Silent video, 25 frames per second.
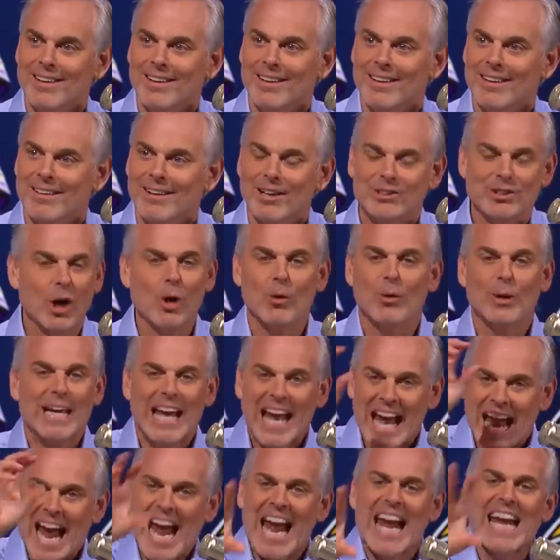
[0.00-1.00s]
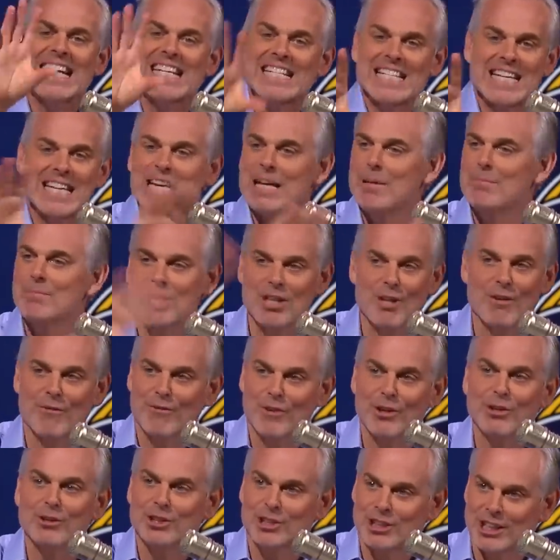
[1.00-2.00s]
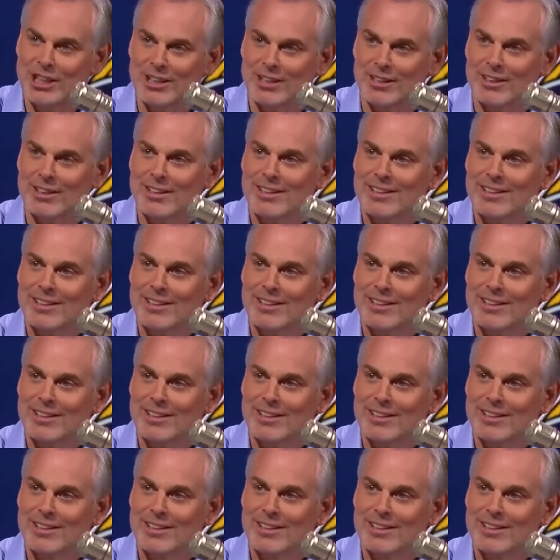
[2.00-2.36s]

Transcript: There's only eight teams in the first tier.